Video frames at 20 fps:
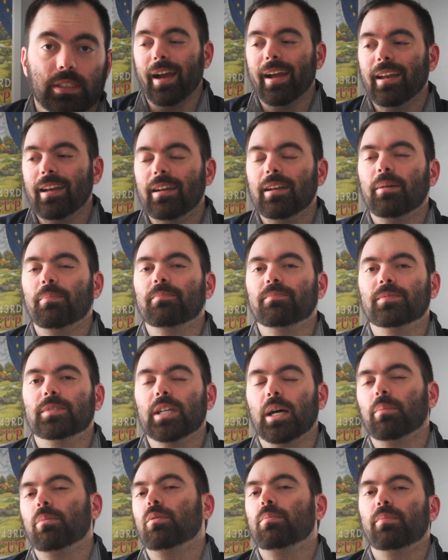I ended up
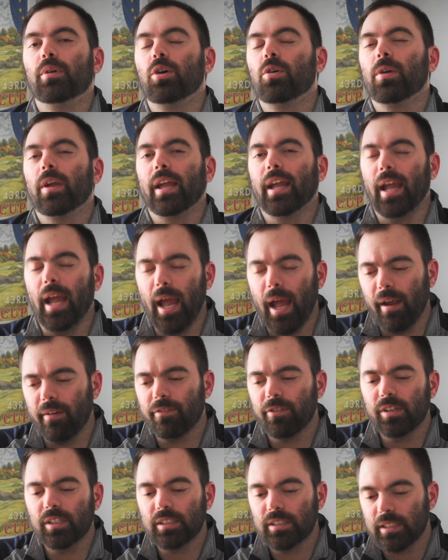double bogeying
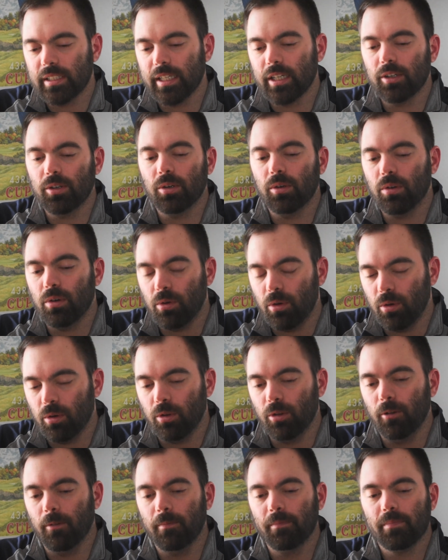every single
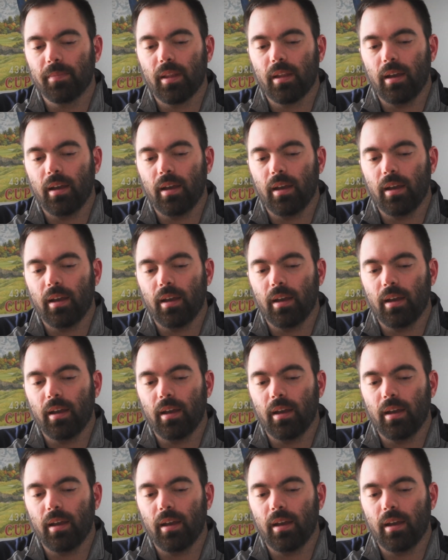hole